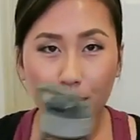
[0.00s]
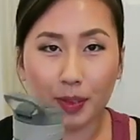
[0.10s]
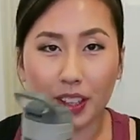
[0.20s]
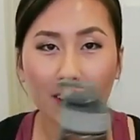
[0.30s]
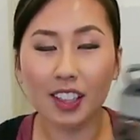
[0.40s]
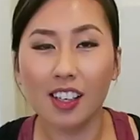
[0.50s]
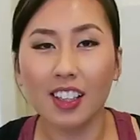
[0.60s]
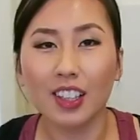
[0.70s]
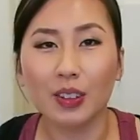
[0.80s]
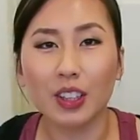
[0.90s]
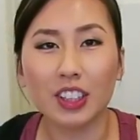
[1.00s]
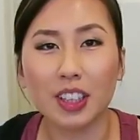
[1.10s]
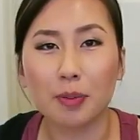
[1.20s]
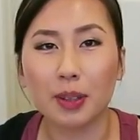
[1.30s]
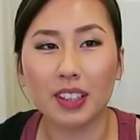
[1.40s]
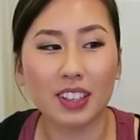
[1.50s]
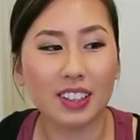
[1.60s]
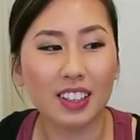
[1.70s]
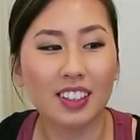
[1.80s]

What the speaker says: I'm like, where should I put this?